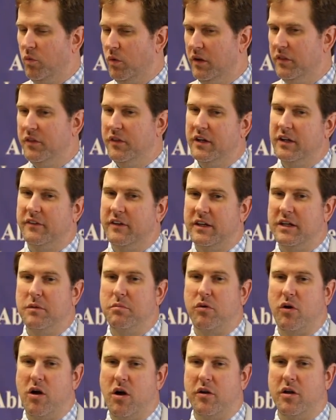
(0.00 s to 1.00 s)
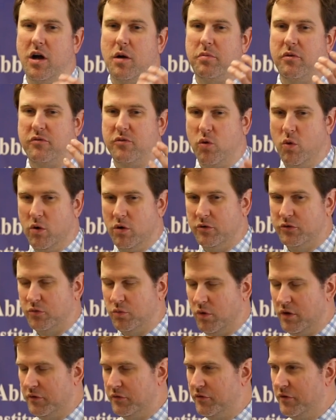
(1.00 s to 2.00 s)
One thing that he brought up, of
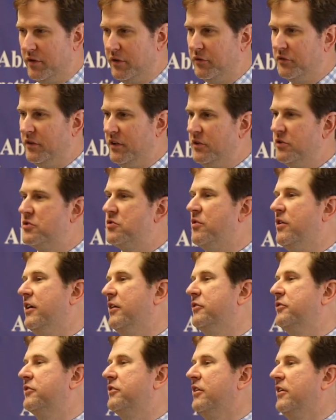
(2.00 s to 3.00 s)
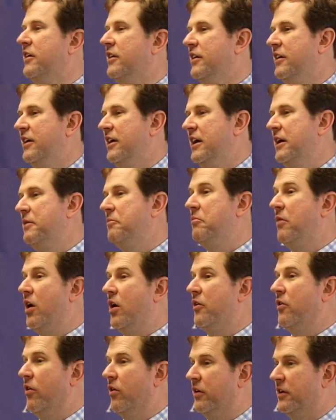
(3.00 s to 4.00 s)
course, was this interest in
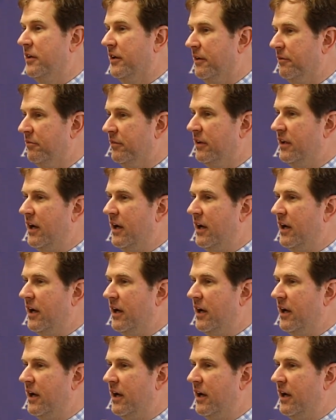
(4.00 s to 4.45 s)
monarchy.